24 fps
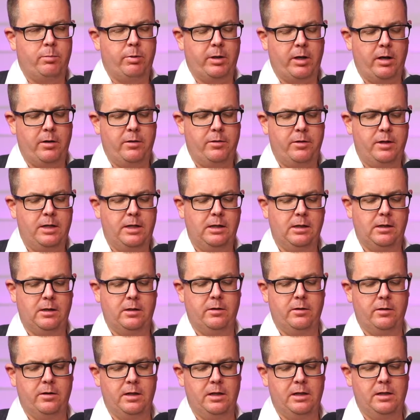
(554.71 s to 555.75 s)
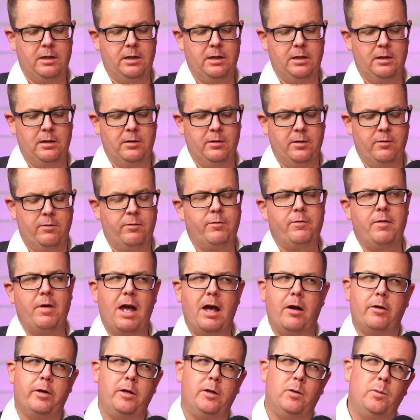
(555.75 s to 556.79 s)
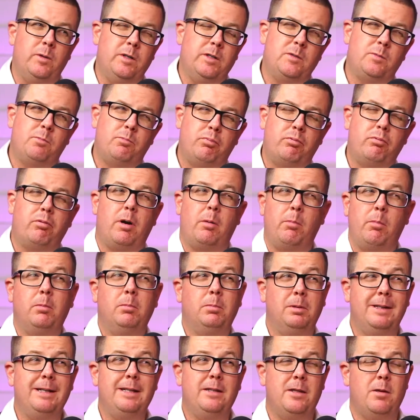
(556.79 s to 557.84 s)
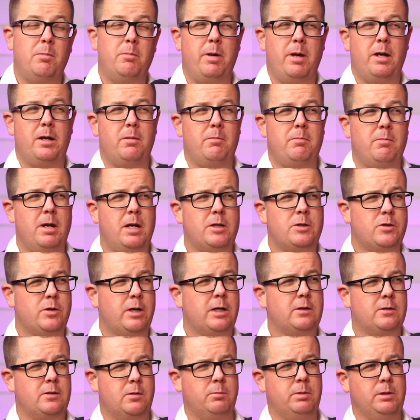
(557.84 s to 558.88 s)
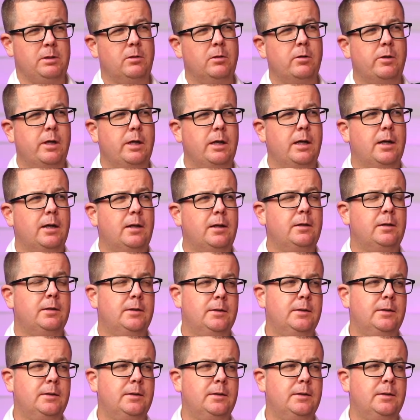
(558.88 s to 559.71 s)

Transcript: but I think the value is probably the better metric to be looking at.